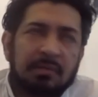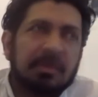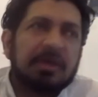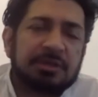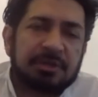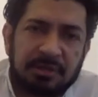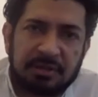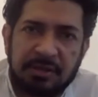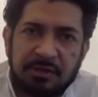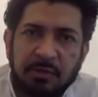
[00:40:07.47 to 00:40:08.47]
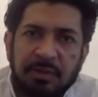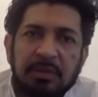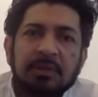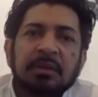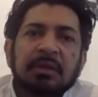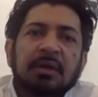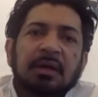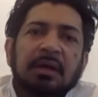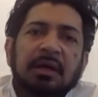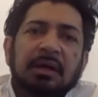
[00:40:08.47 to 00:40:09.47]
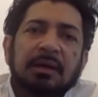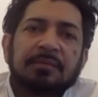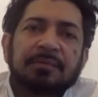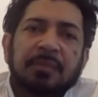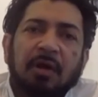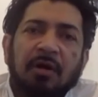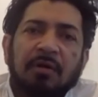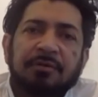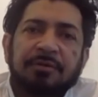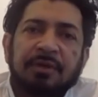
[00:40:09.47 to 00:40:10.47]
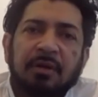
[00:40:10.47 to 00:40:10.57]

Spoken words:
ministers, as you will, of